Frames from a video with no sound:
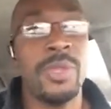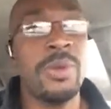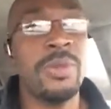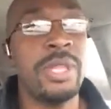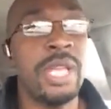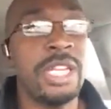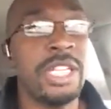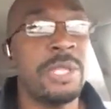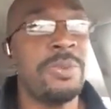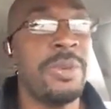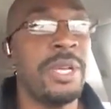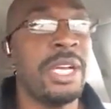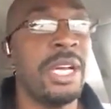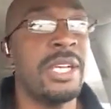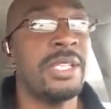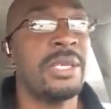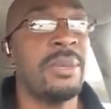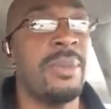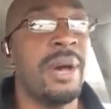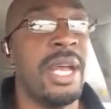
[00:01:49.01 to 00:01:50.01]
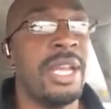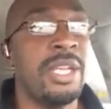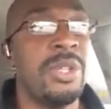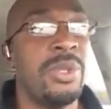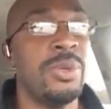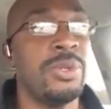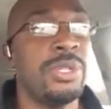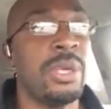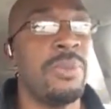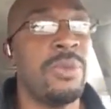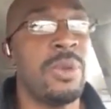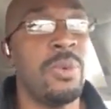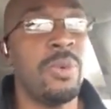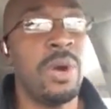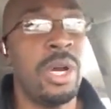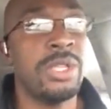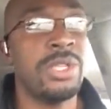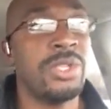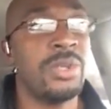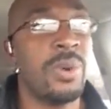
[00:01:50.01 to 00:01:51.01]
You think it's because somebody do something
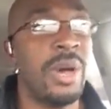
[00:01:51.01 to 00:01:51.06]
once,